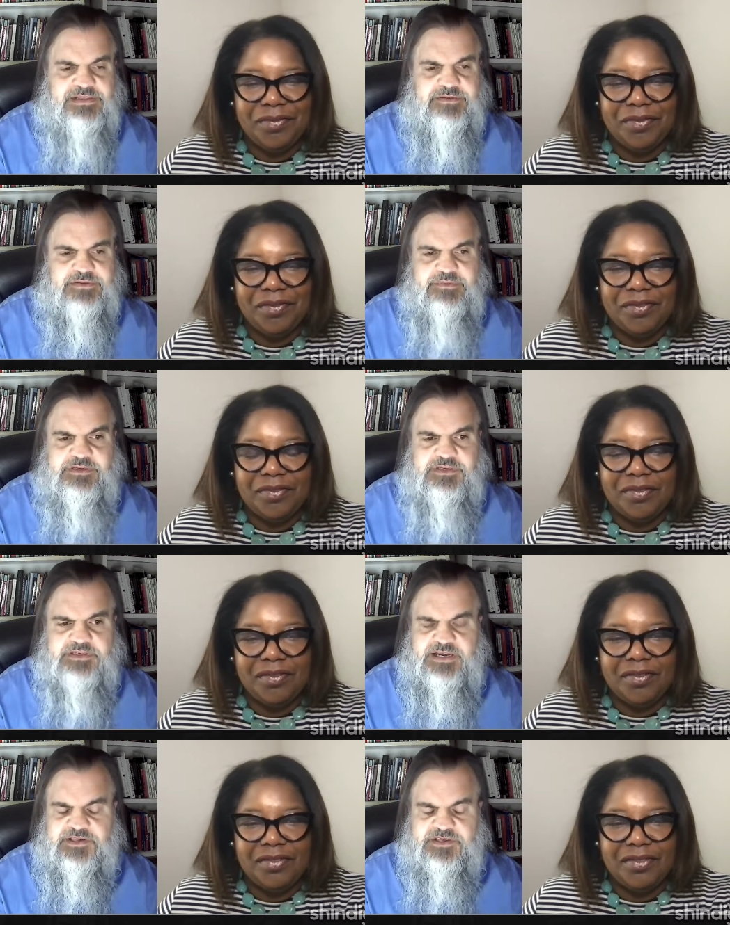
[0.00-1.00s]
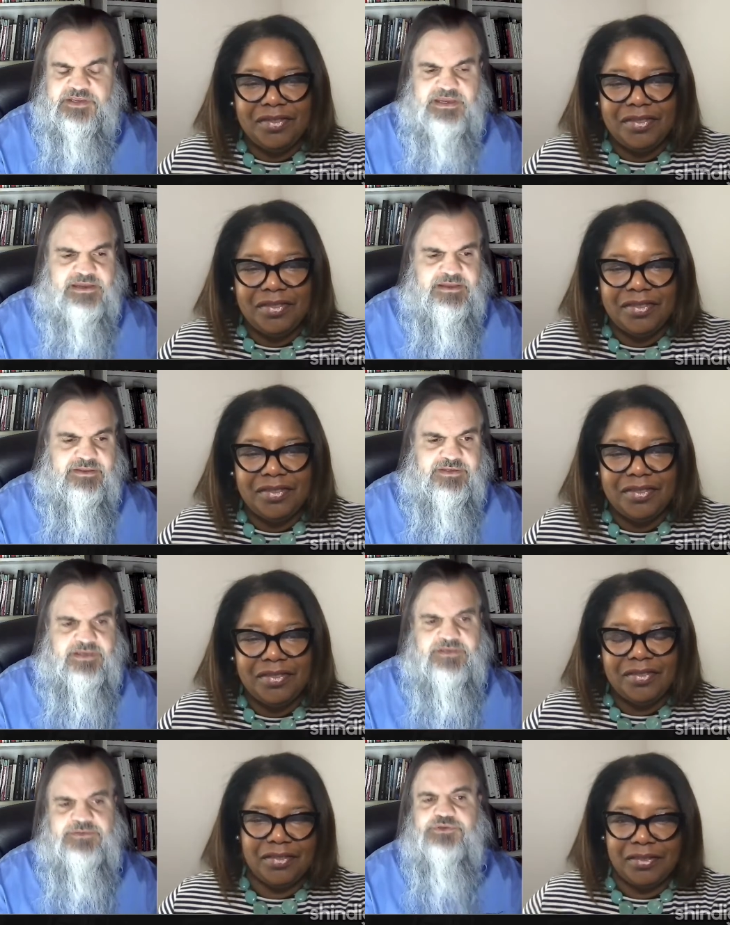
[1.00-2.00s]
Speaker 1: me just ask, to
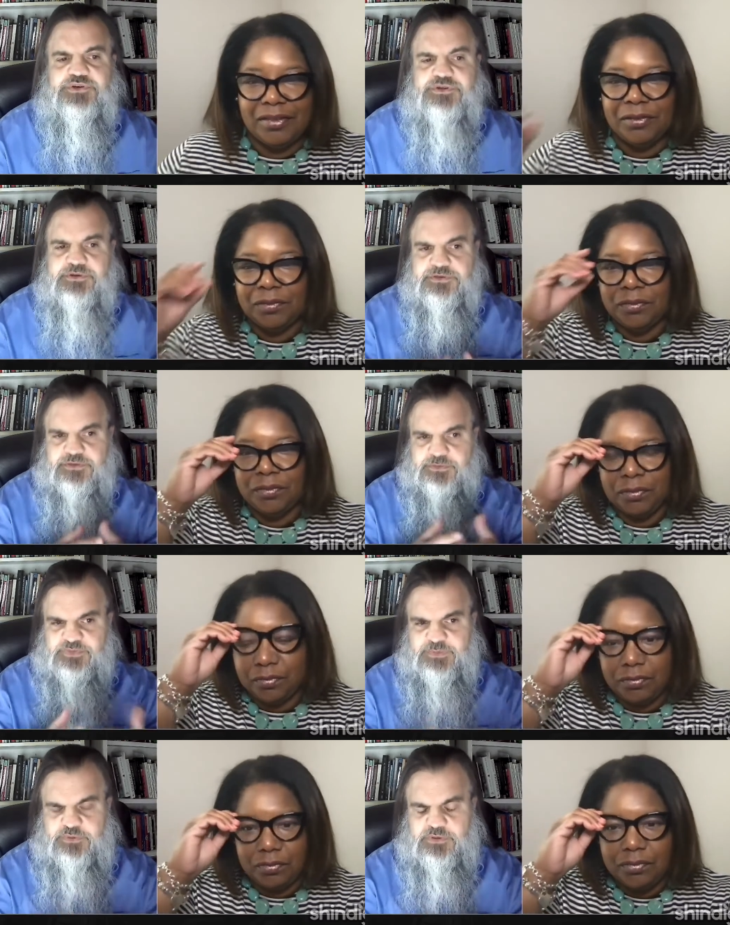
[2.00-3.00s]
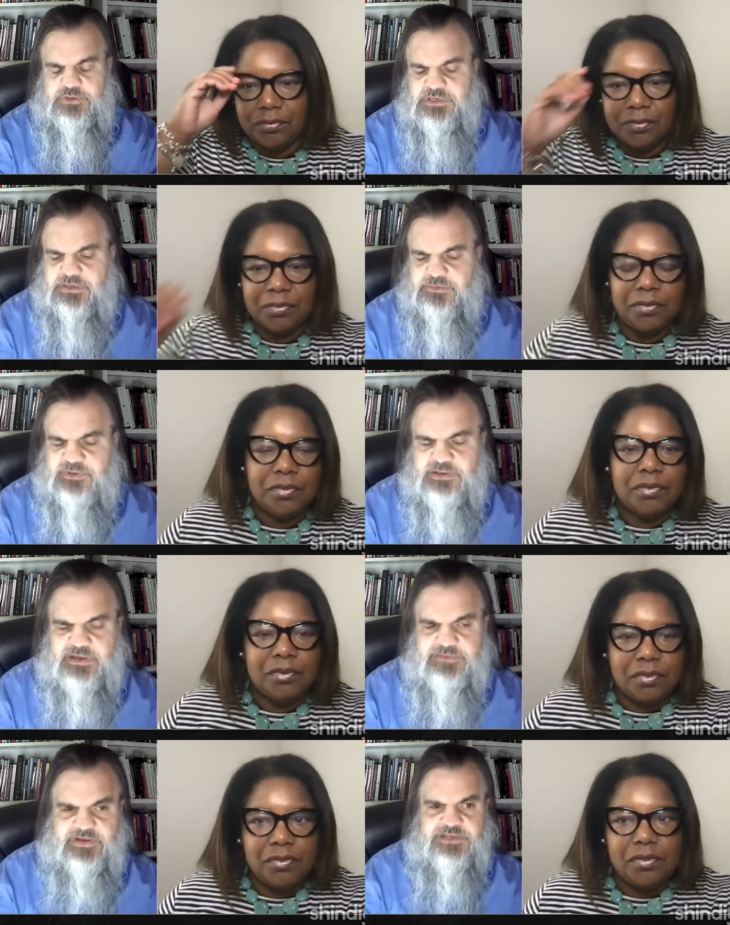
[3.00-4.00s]
introduce you to people, we have a
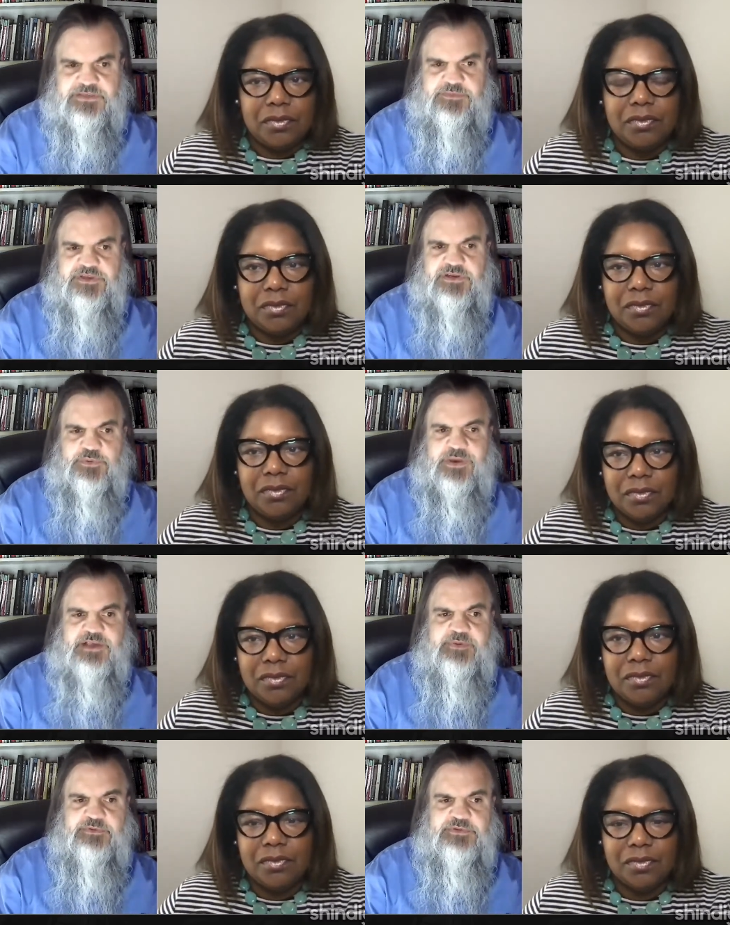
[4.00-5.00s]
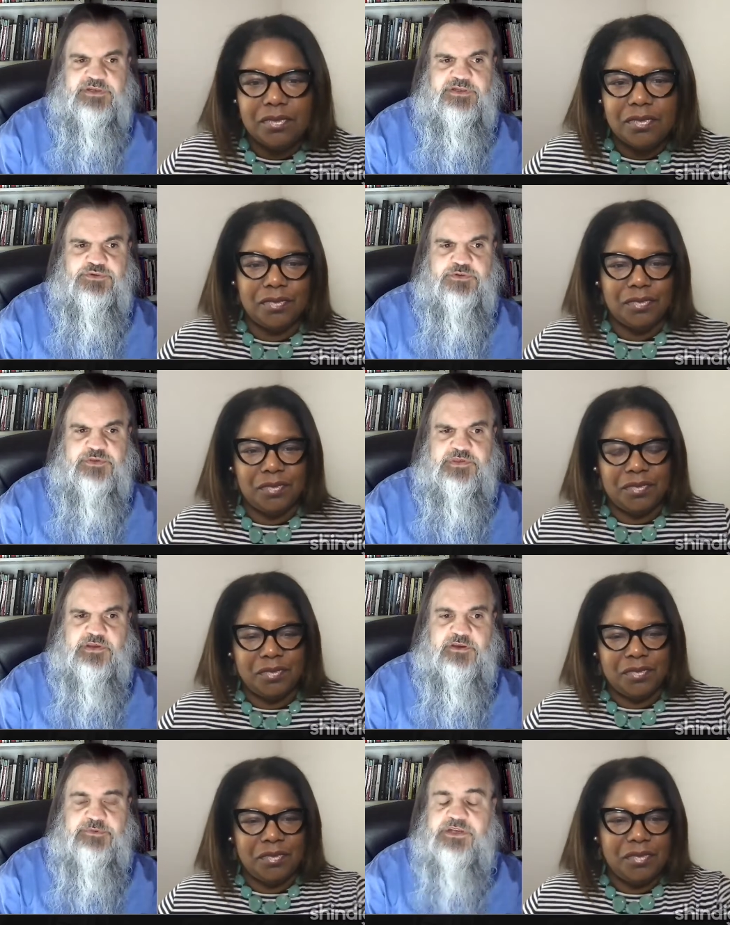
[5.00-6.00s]
custom here. We ask people to introduce themselves by
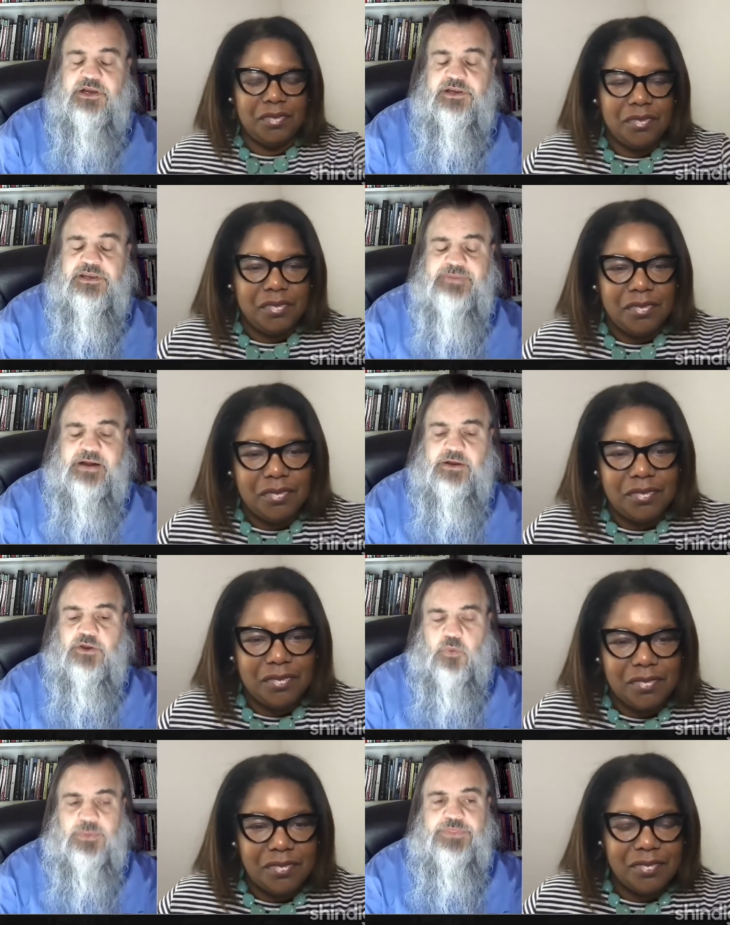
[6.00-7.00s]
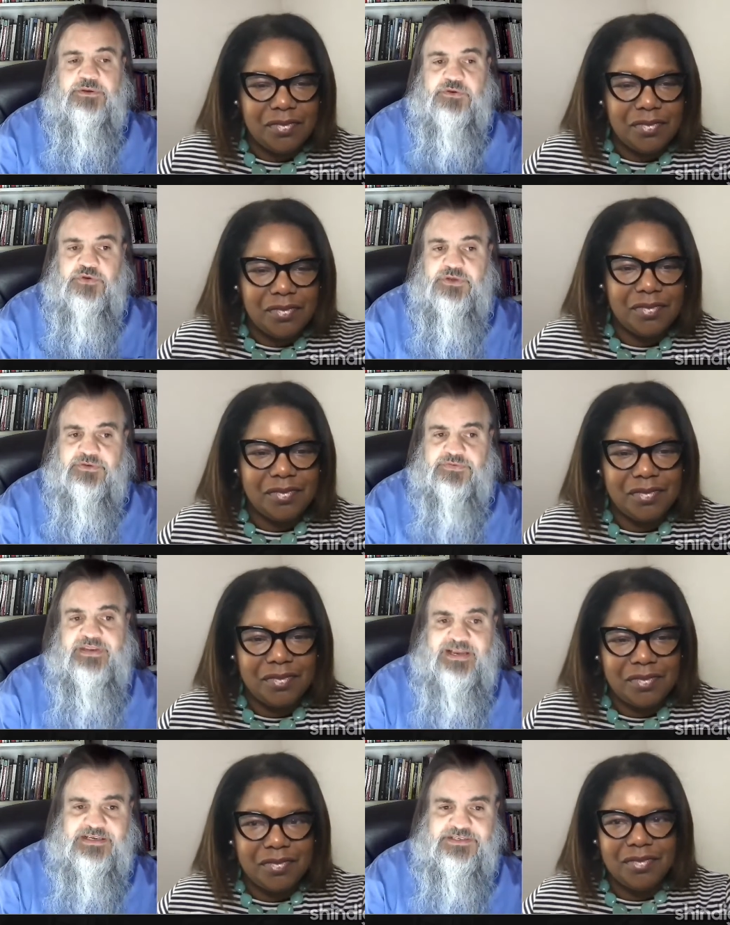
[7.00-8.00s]
talking about what they're doing for the
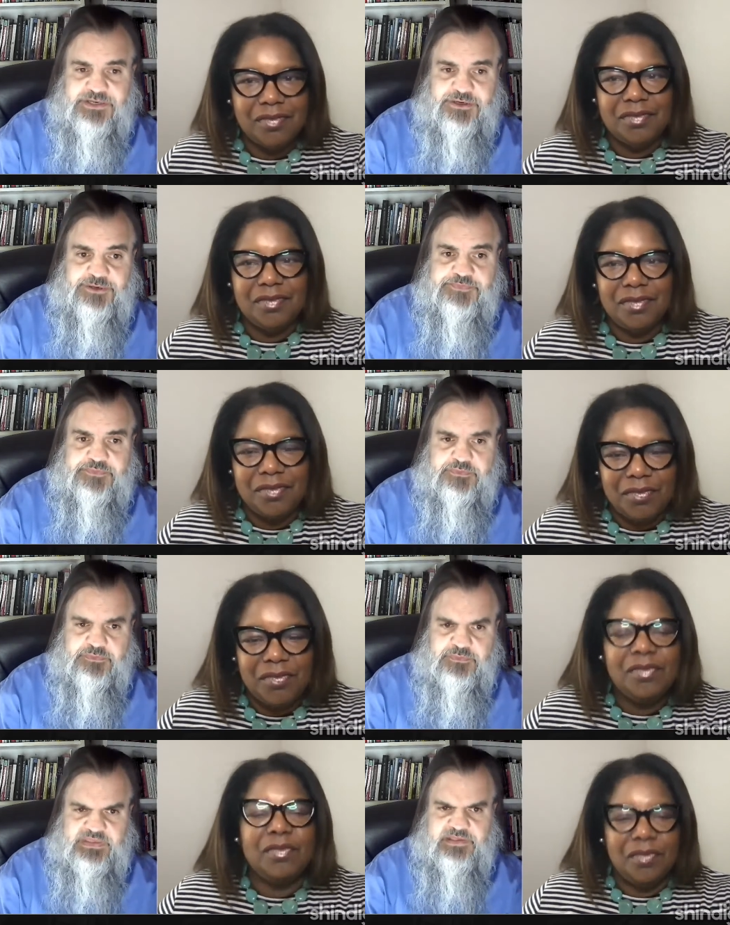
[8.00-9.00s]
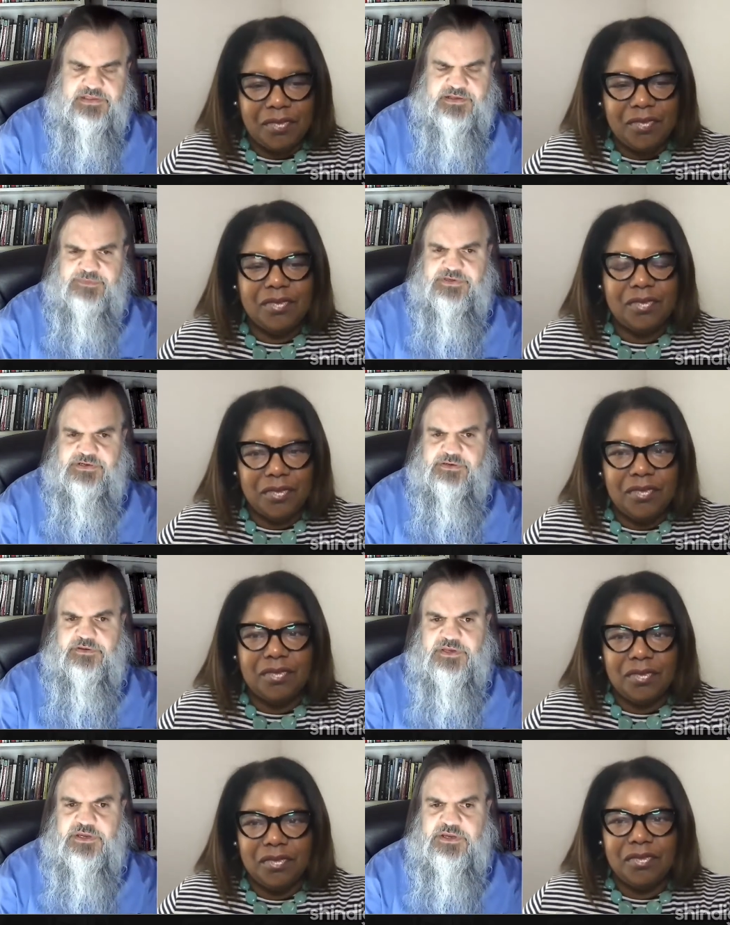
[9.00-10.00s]
next year. So I'm curious,
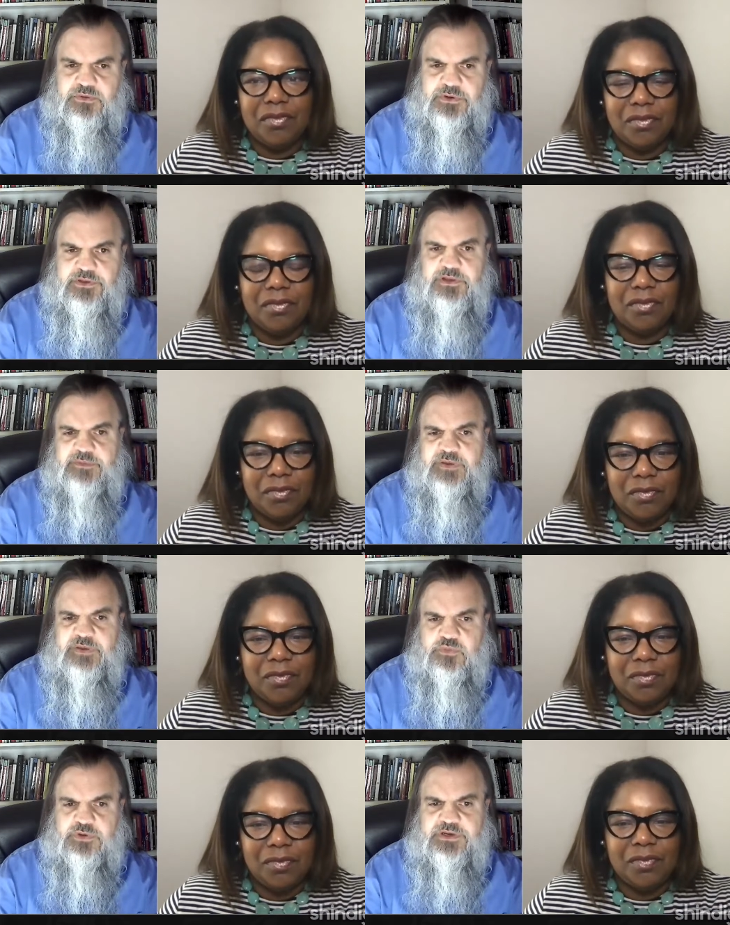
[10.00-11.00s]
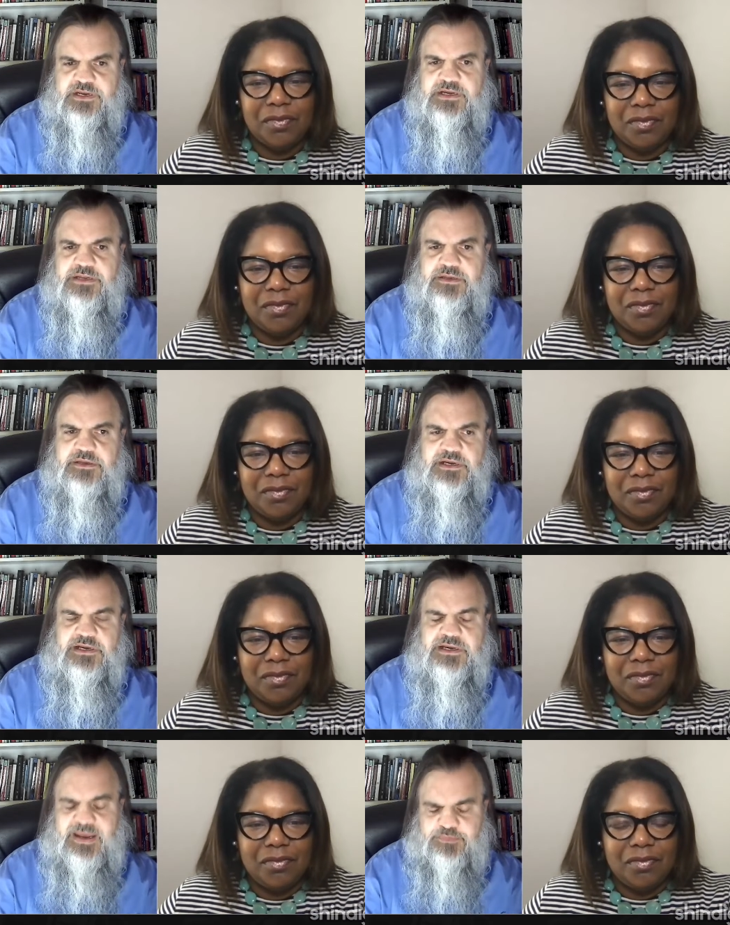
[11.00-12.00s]
what are you going to be working on
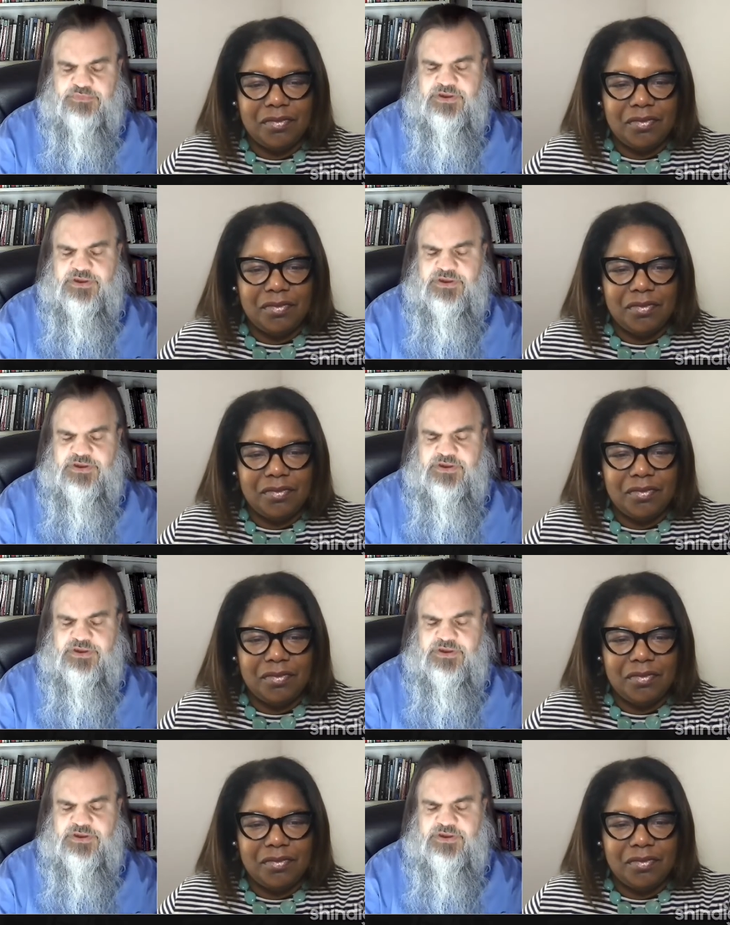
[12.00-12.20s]
at Breakthrough